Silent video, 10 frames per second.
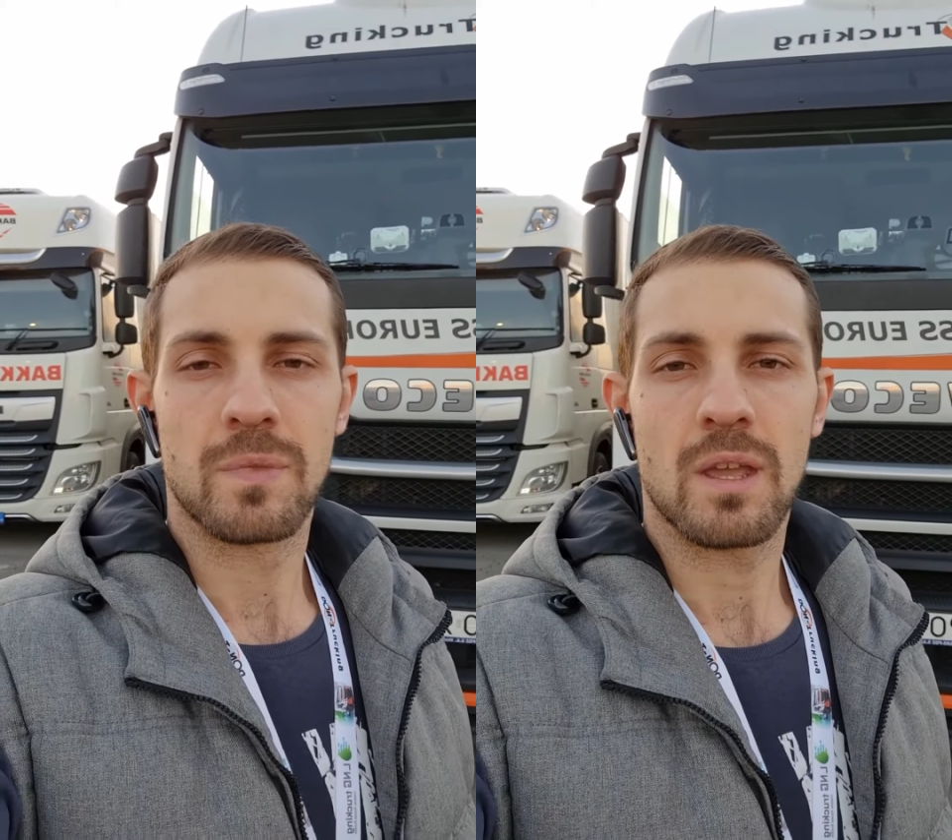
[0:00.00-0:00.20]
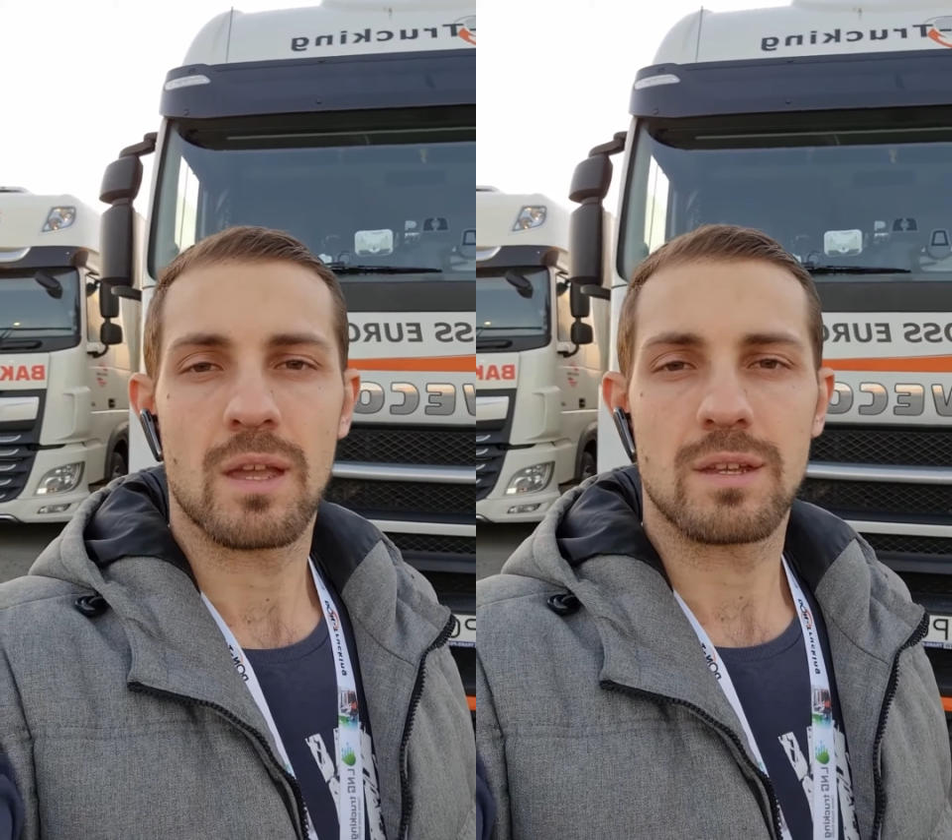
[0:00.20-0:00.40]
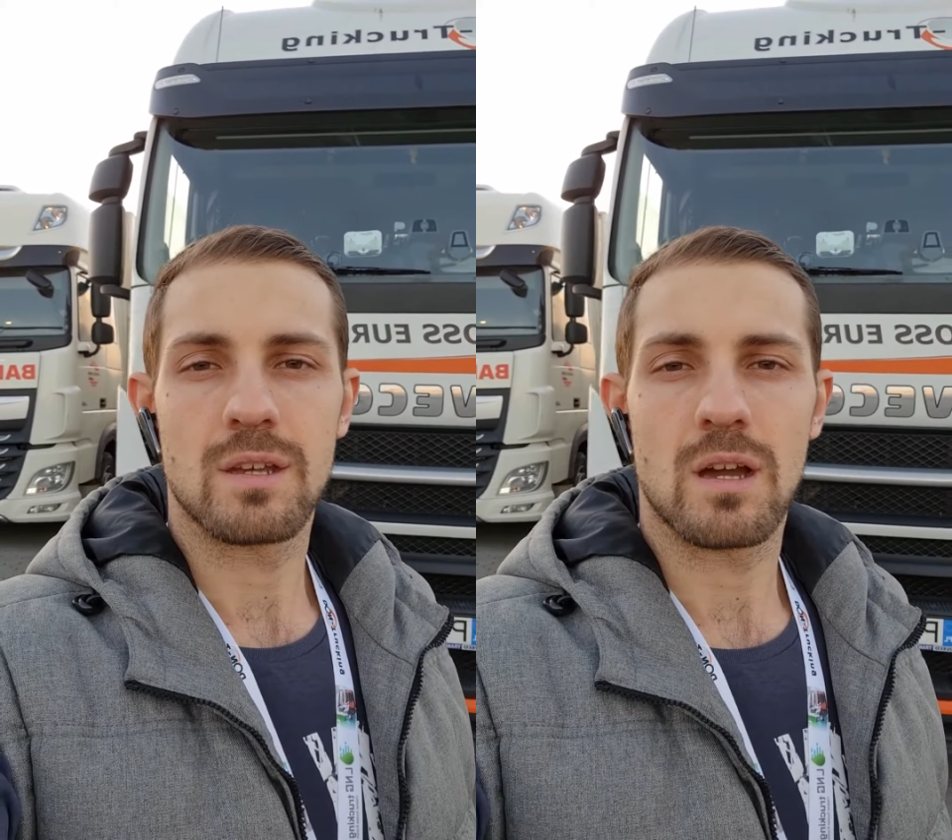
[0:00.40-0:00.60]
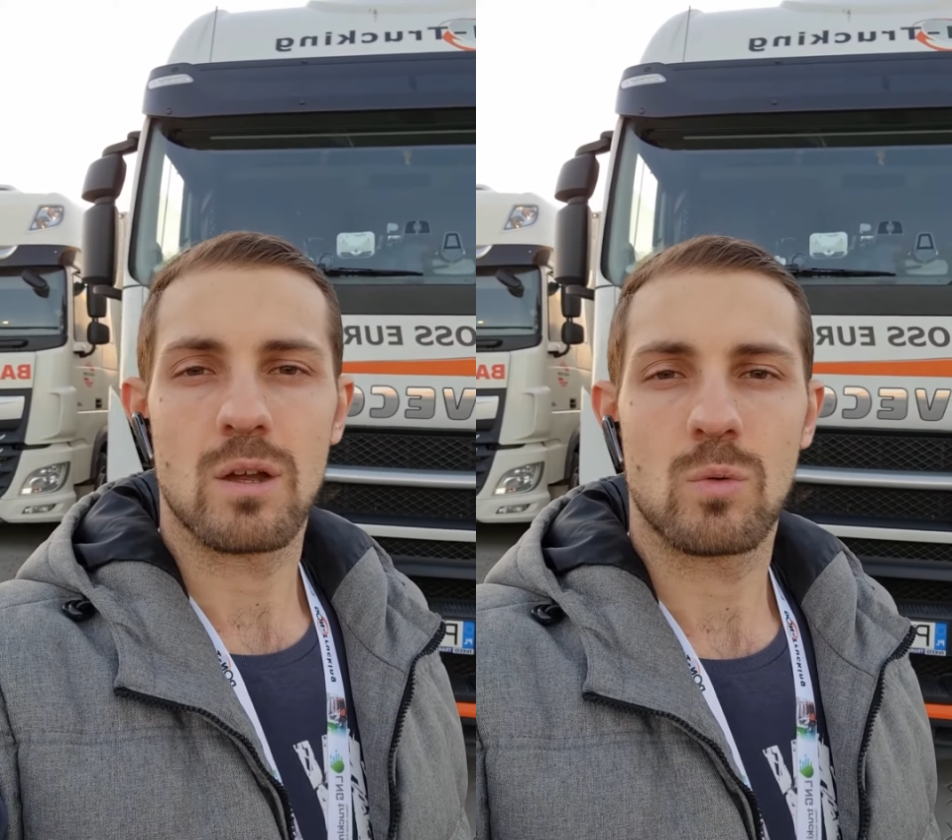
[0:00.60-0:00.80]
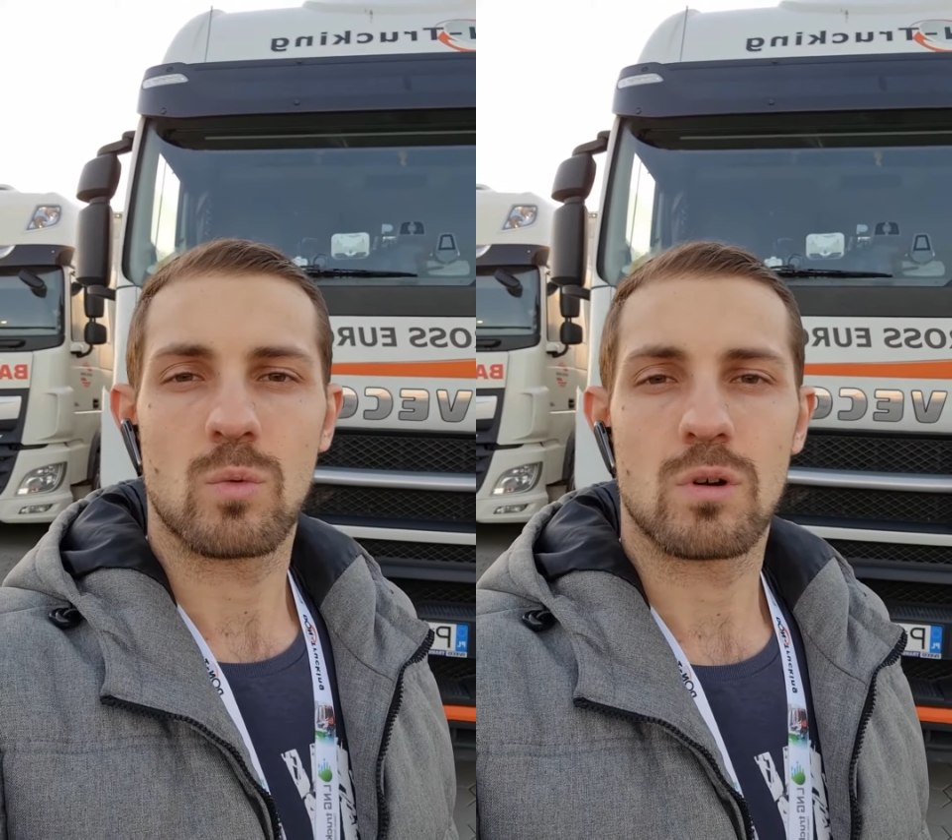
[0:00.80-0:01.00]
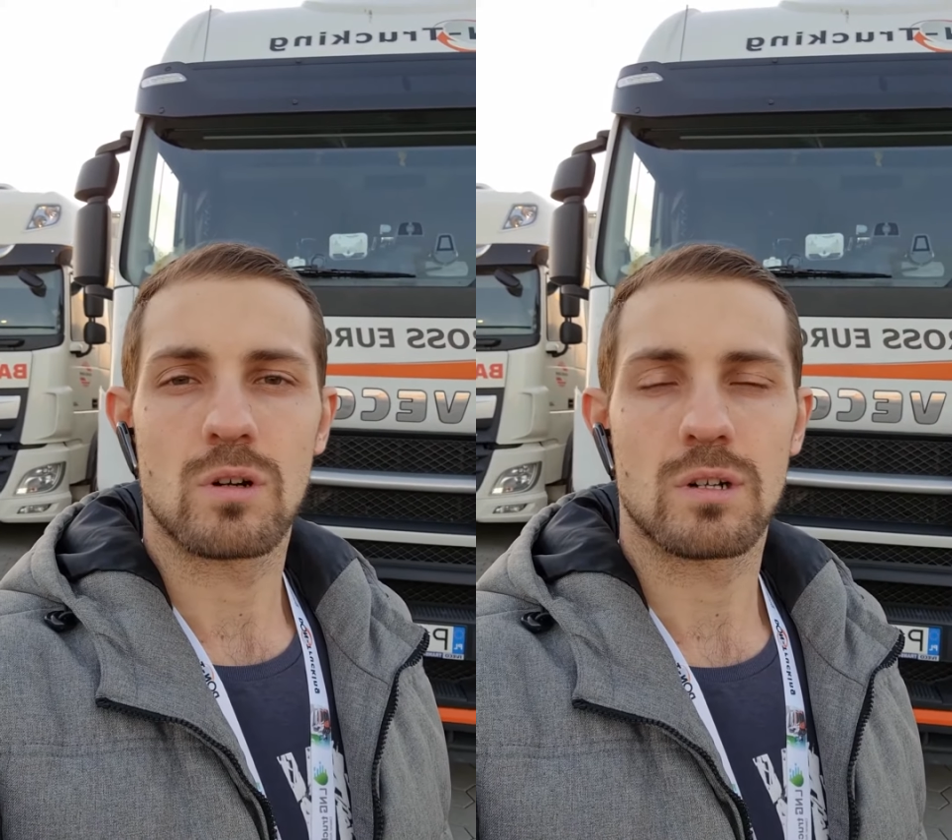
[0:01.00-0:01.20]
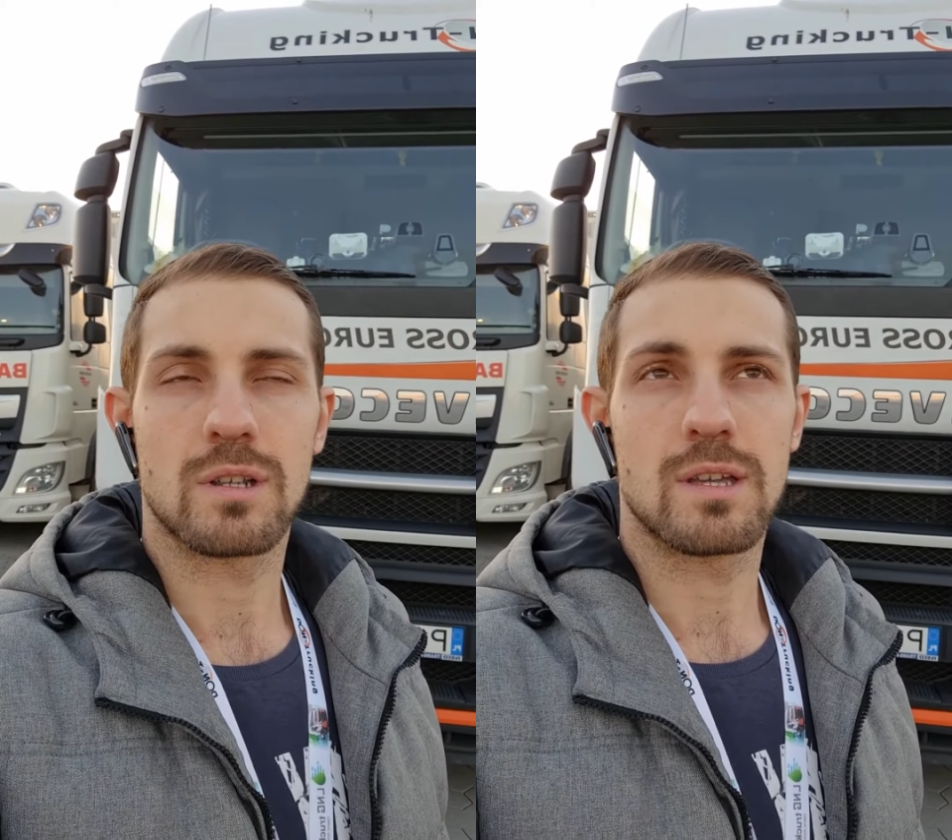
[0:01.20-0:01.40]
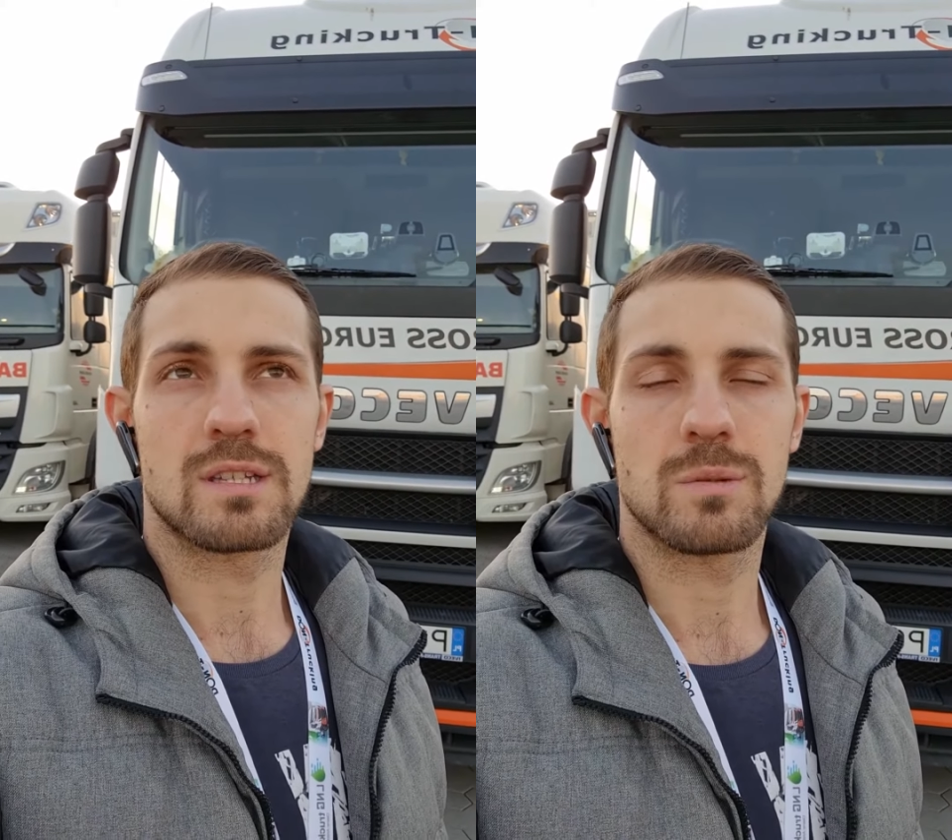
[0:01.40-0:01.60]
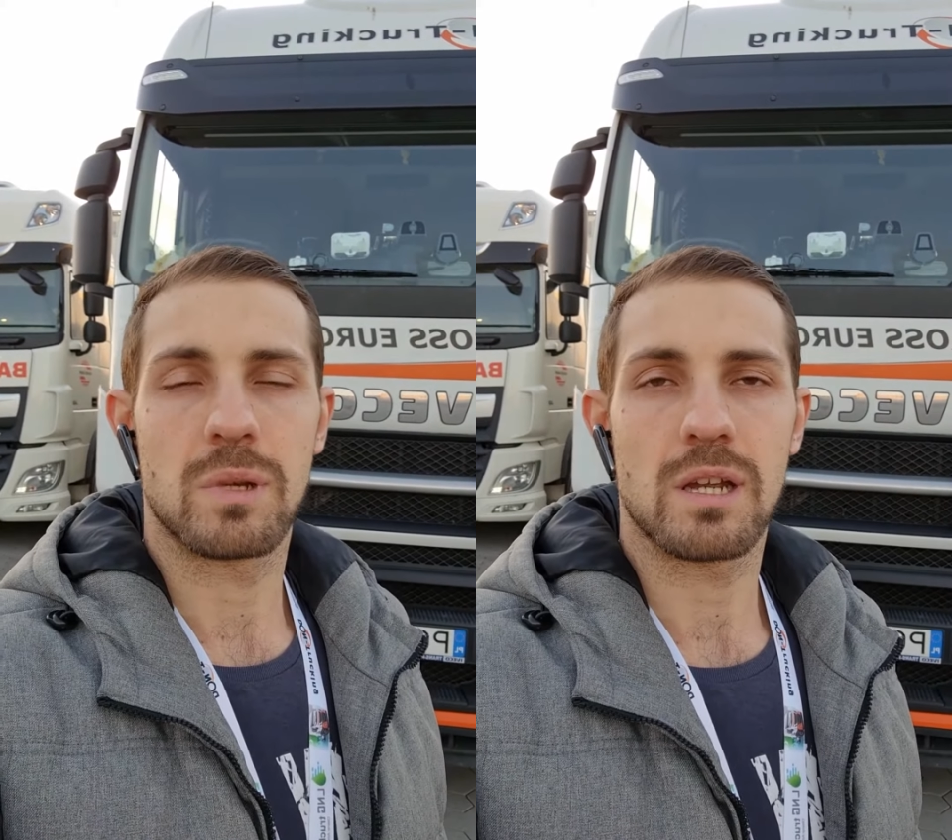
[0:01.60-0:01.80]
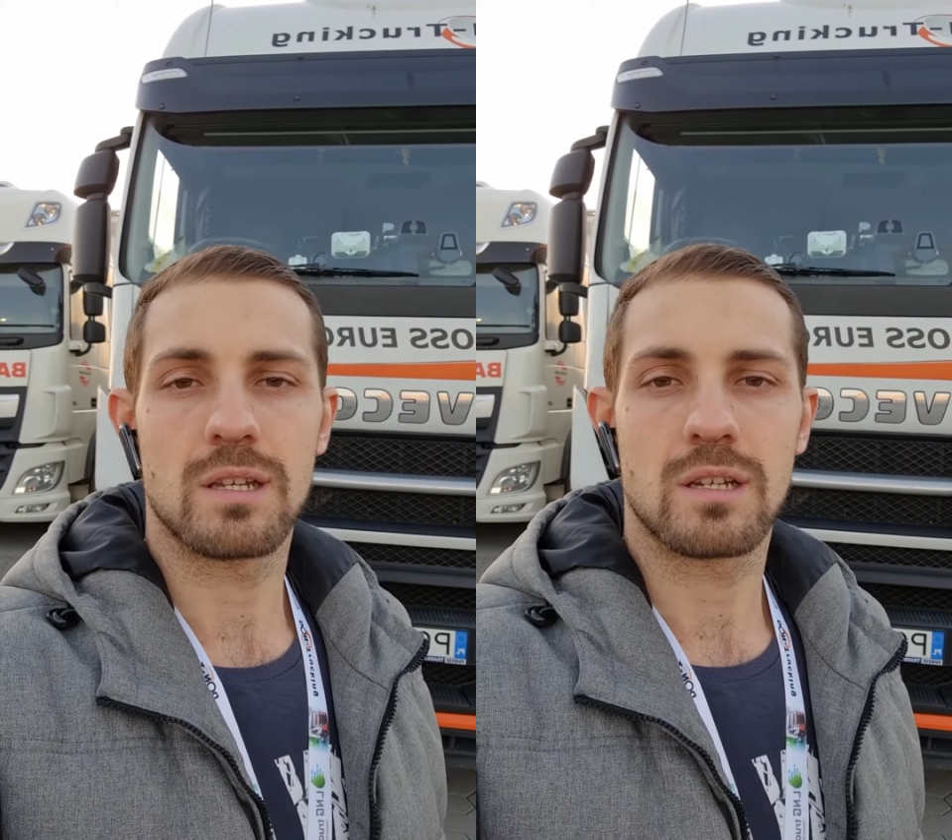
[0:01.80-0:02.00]
and I worked as a
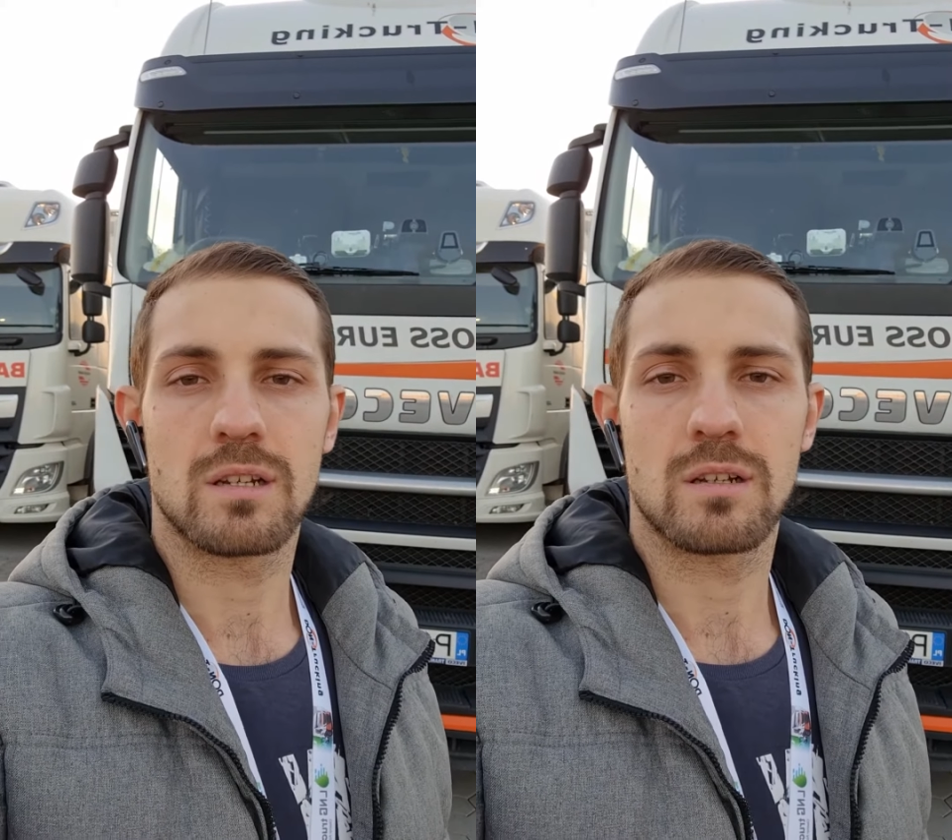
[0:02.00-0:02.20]
mechanic